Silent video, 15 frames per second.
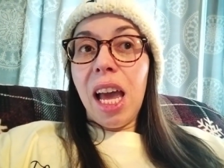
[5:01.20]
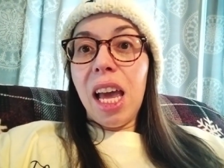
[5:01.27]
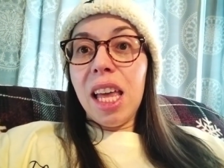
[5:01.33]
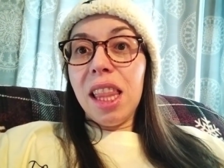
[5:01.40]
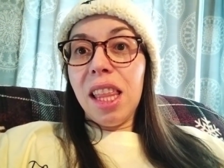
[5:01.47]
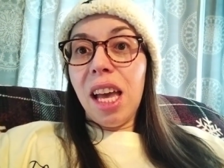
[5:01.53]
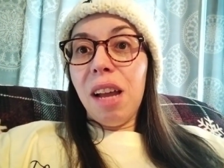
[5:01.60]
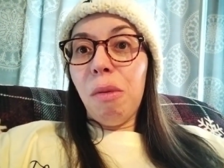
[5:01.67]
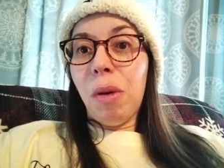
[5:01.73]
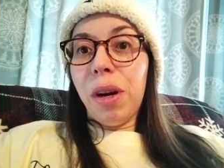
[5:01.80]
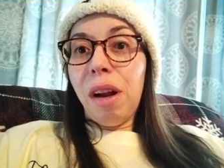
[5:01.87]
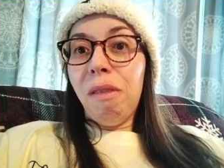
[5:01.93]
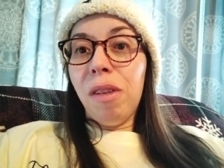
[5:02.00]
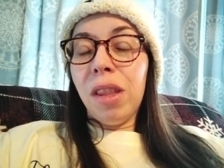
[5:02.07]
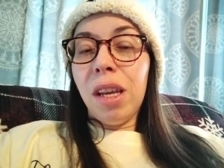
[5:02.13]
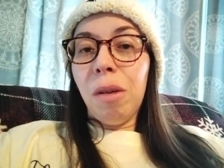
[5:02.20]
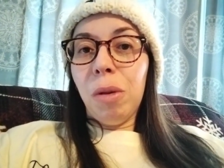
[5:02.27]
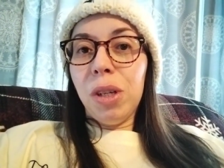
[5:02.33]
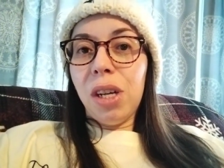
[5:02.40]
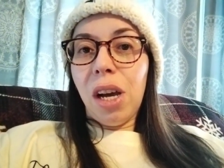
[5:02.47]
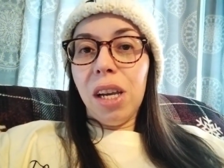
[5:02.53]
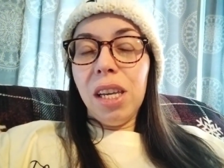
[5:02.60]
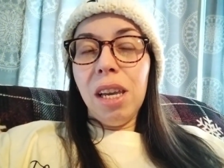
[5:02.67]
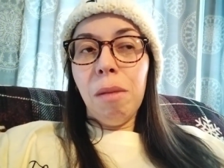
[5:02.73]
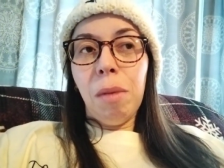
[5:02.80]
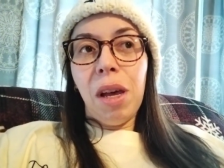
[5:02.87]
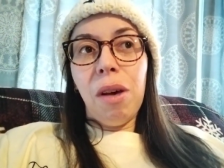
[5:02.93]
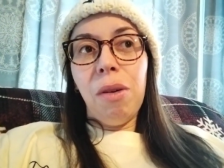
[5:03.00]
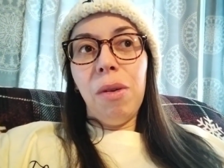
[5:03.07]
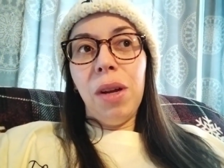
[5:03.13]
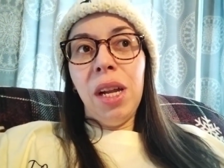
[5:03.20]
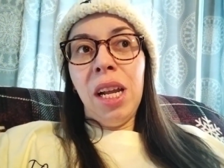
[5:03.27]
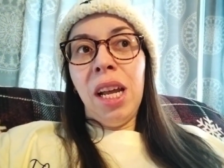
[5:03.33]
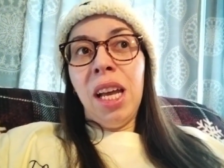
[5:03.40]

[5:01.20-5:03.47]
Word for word: and then whatever they were talking about,